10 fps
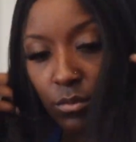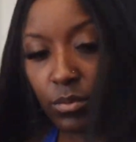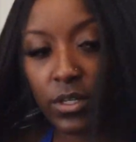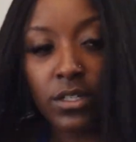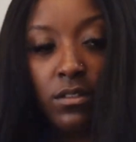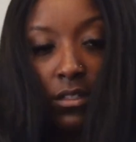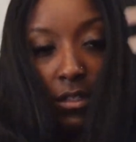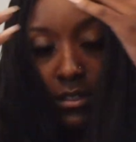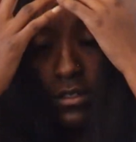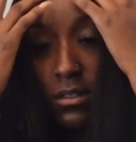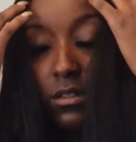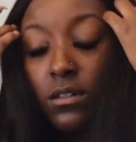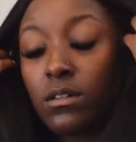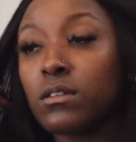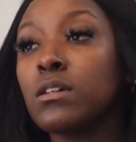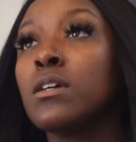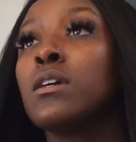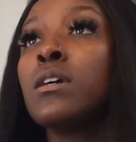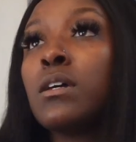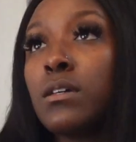But it's looking good.
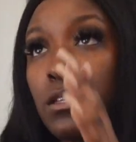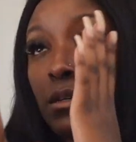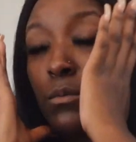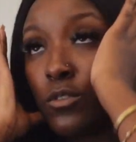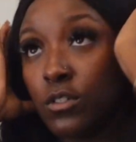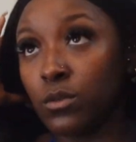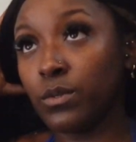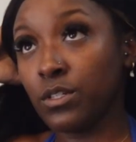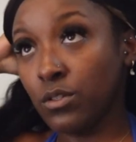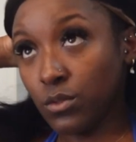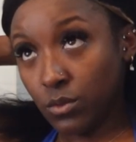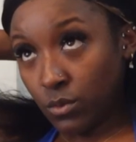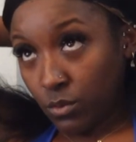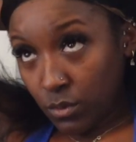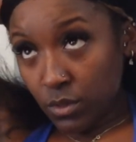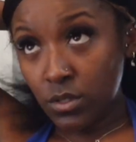I think I'm just going to